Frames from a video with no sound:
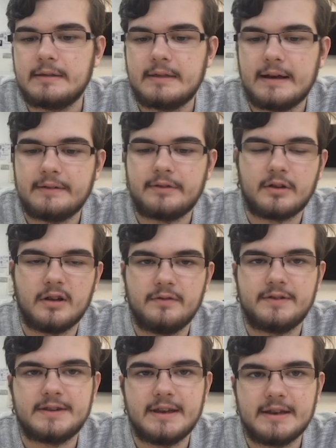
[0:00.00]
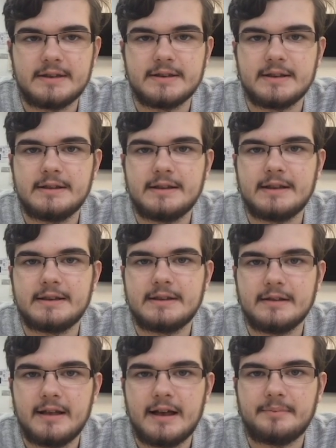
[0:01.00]
that the conversation is
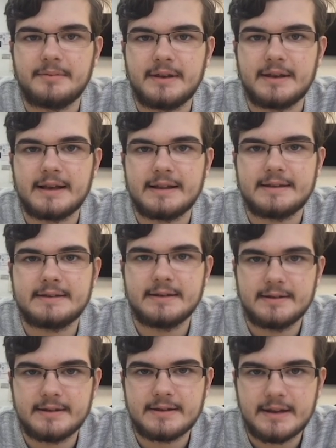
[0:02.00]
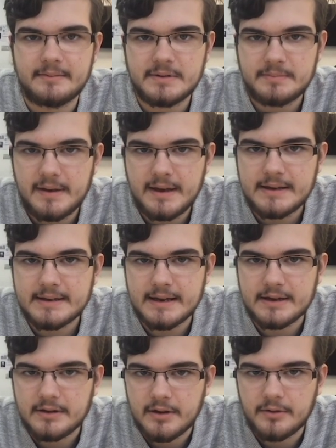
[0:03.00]
still happening and it's still in the same space
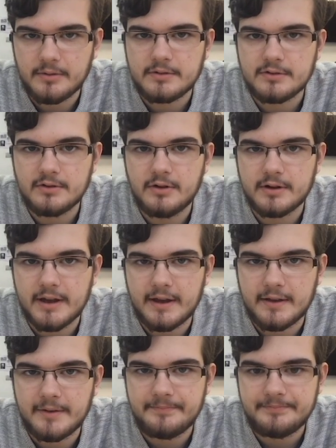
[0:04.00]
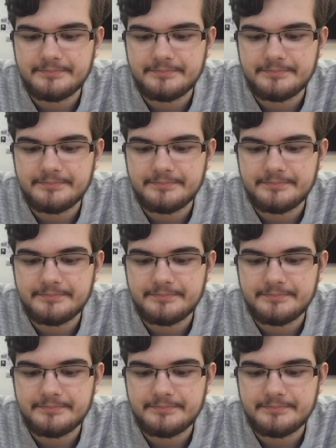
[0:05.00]
and you know who's talking.